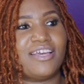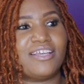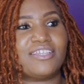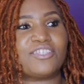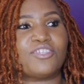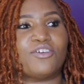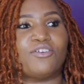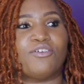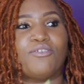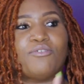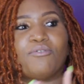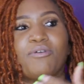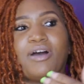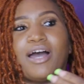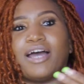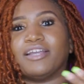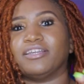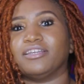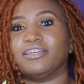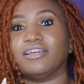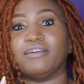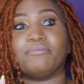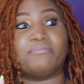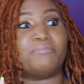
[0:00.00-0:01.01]
And so I
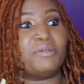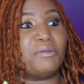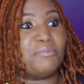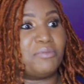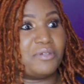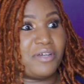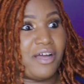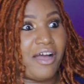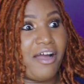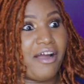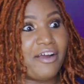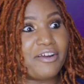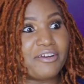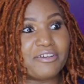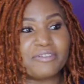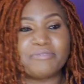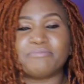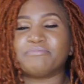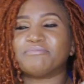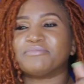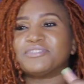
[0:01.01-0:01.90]
need people to hire.